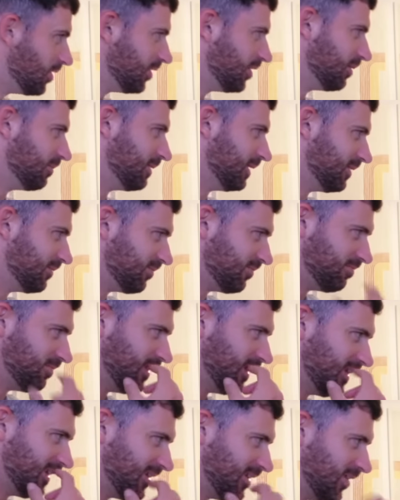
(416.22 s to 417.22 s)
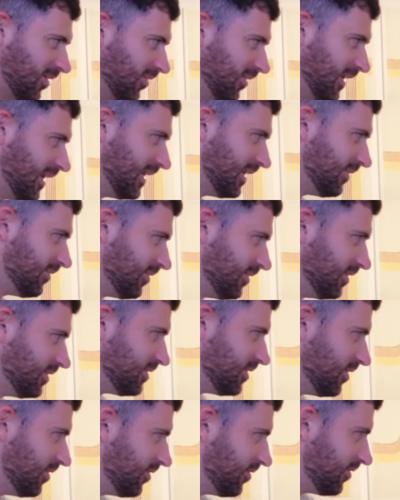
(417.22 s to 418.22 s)
You got a big bit of coriander on your
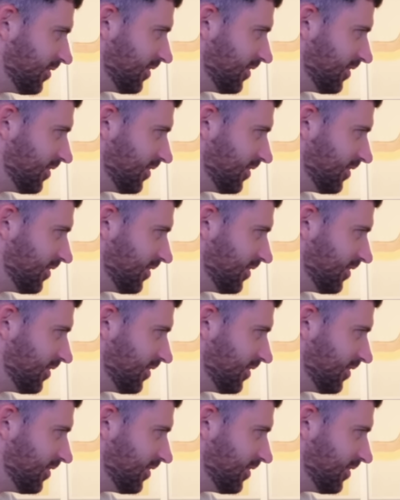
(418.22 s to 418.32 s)
tooth.